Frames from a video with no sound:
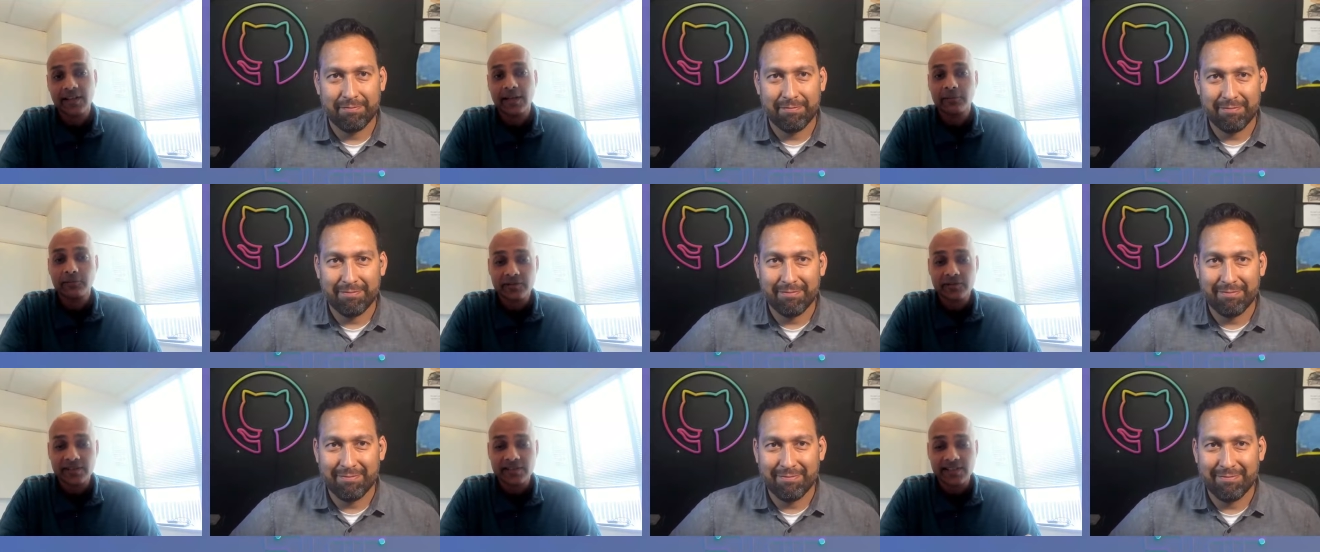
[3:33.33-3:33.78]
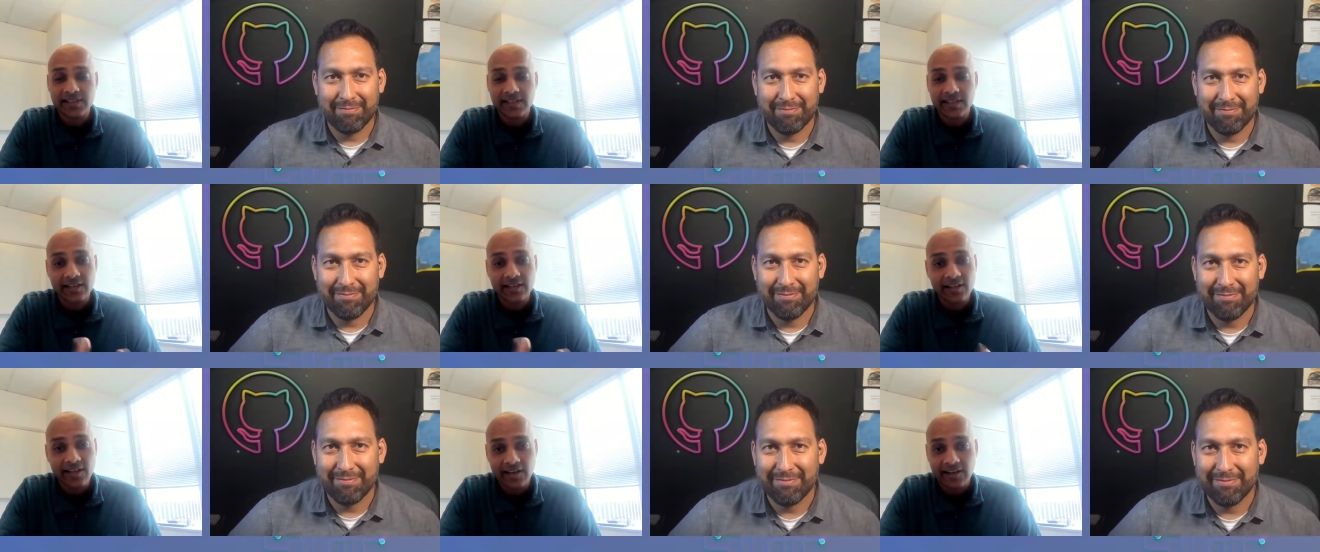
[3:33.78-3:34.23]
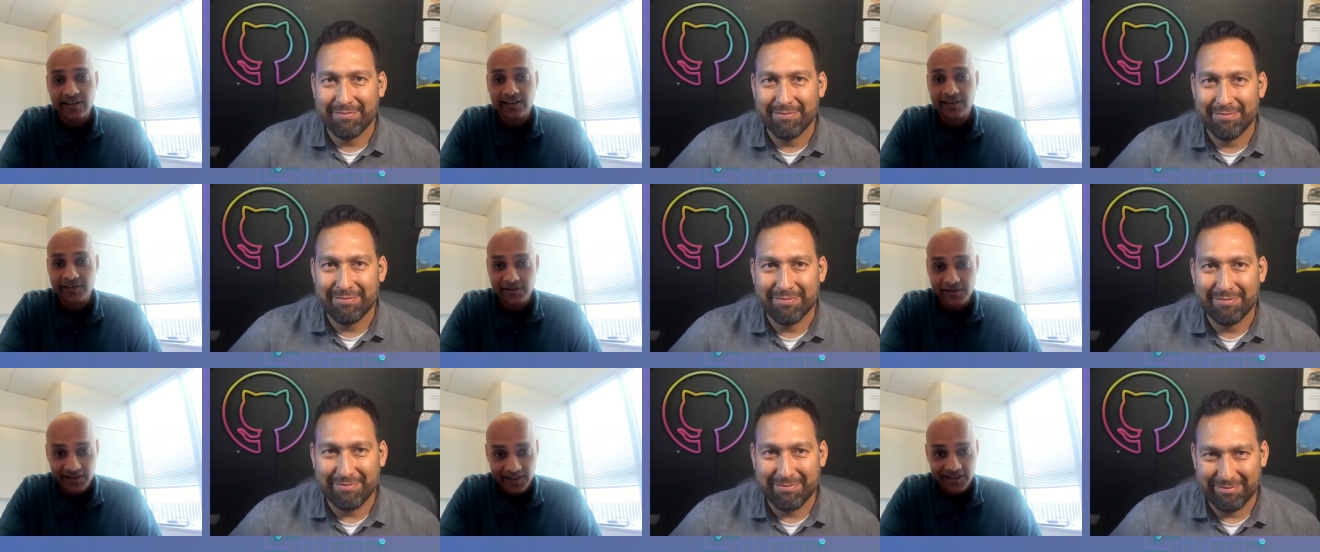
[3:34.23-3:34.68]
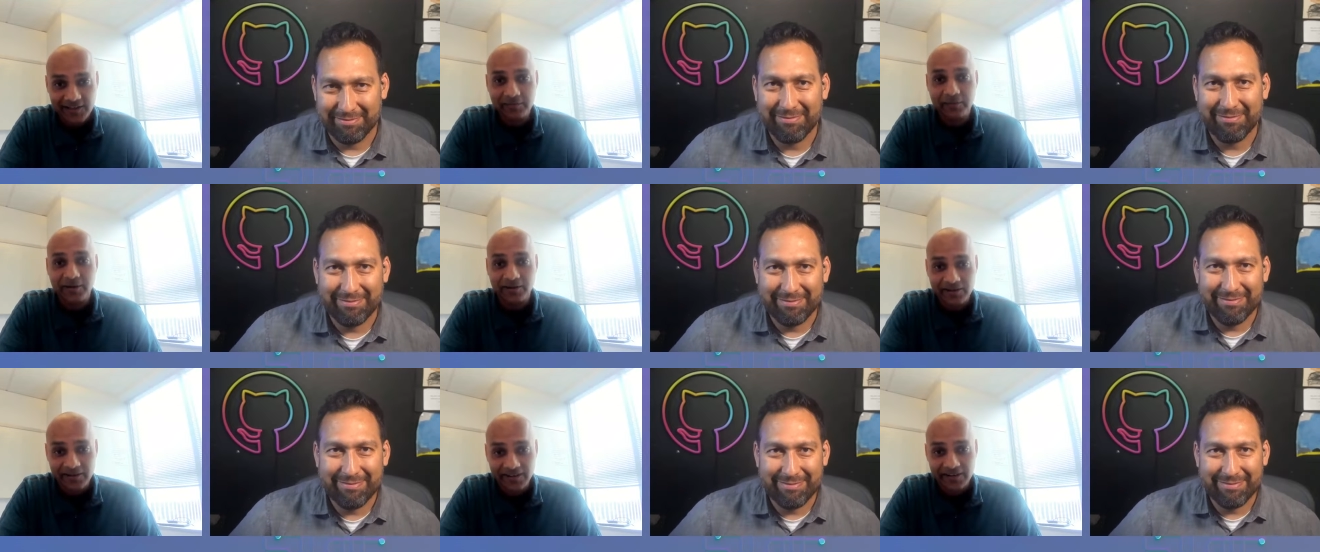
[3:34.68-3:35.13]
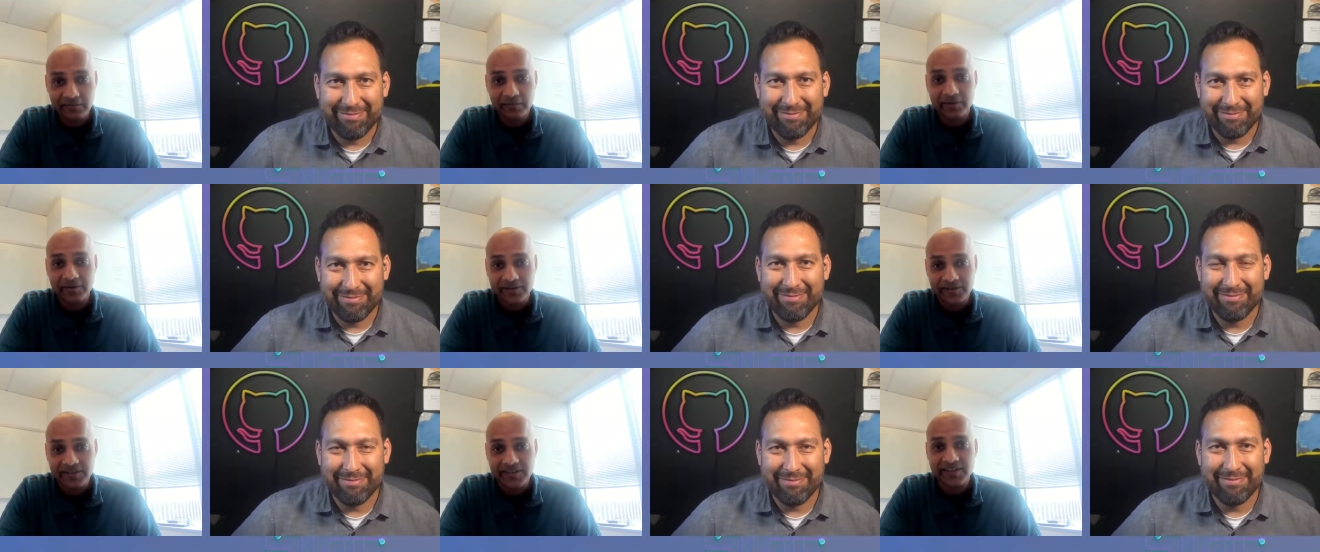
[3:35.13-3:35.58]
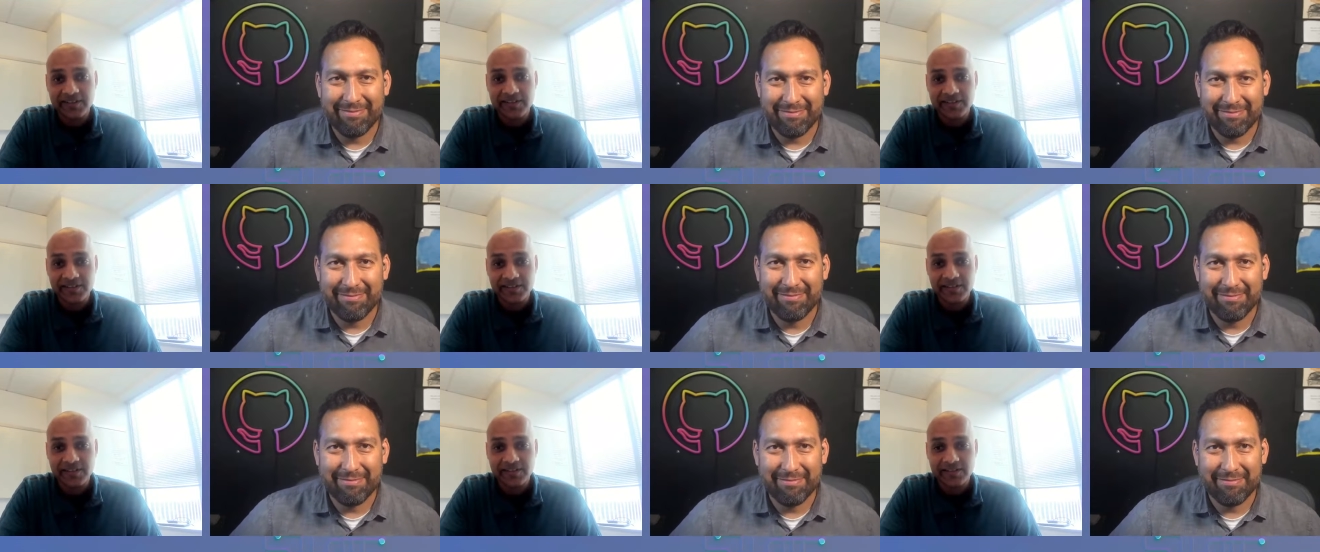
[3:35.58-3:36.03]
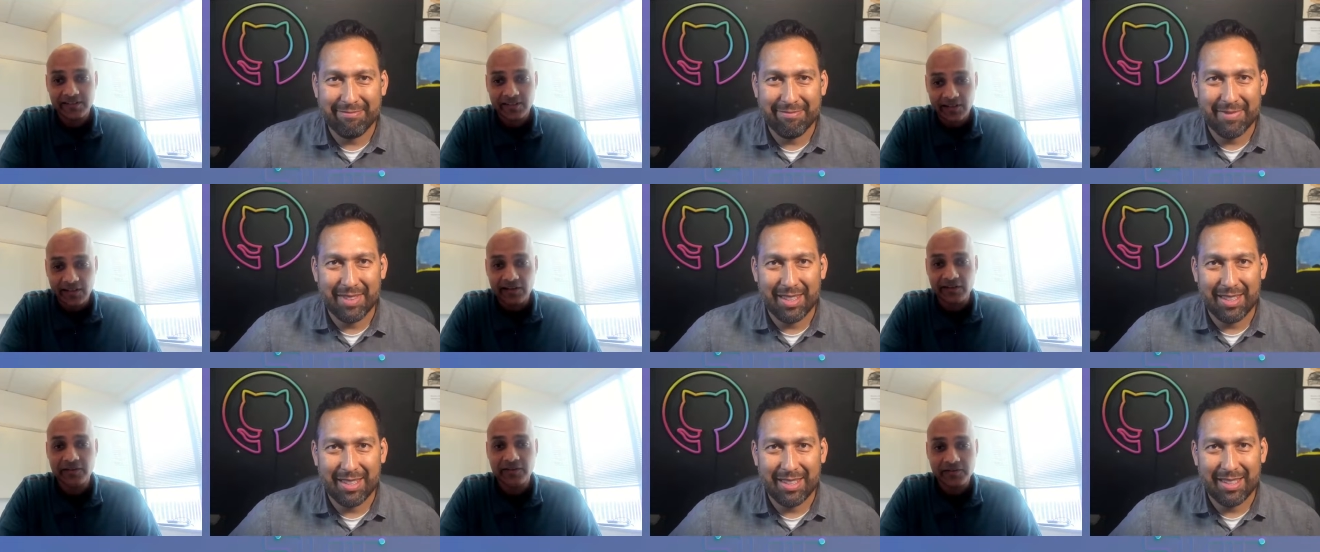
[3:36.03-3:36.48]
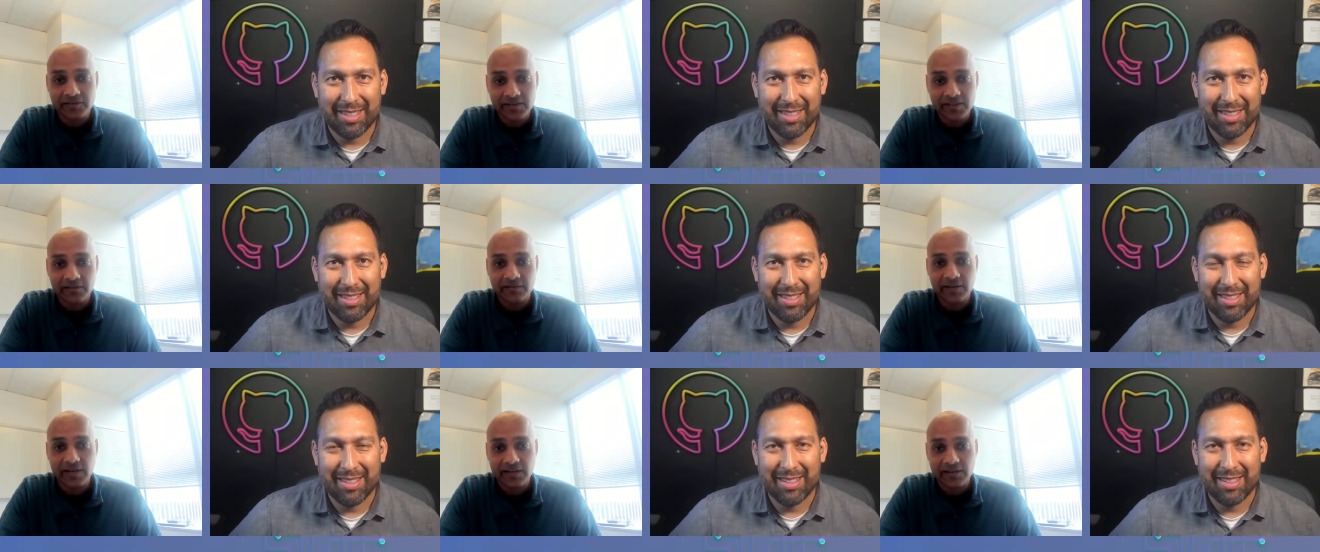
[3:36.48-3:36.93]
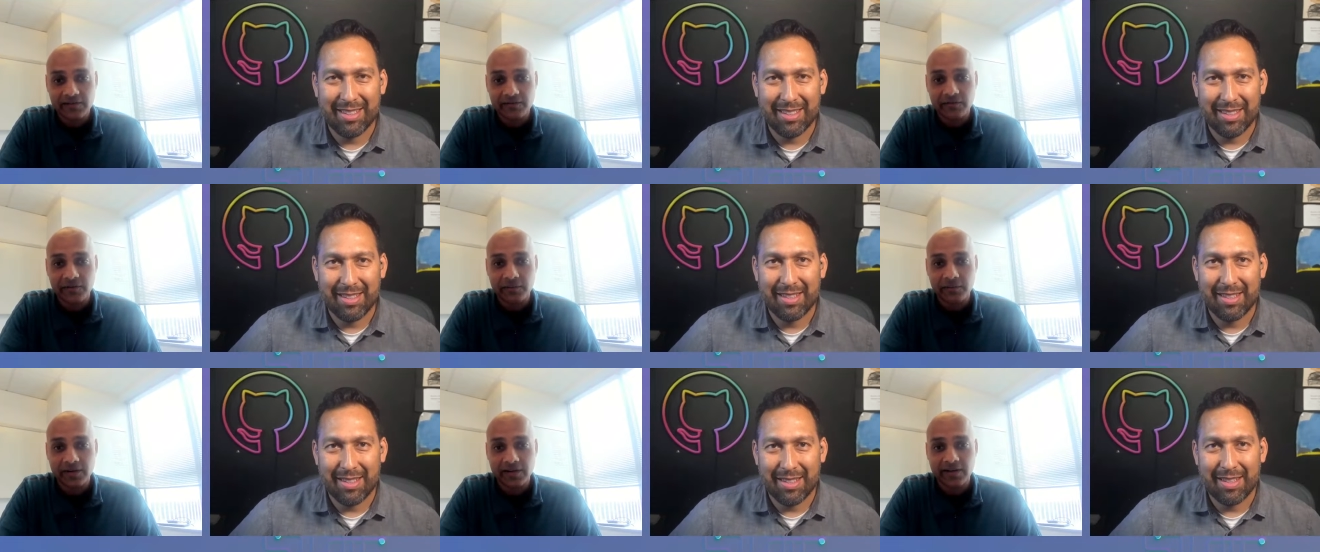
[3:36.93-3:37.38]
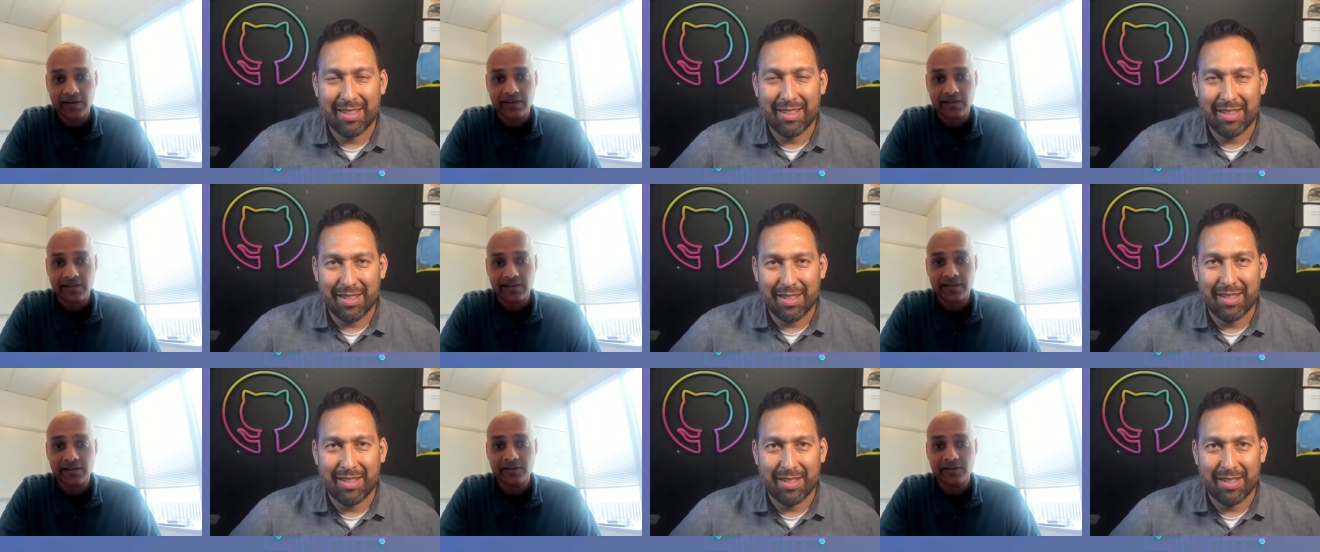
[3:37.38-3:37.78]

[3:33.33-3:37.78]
Speaker 1: obviously a lot to talk about here, because there's a lot of new stuff in Azure Form Recognizer.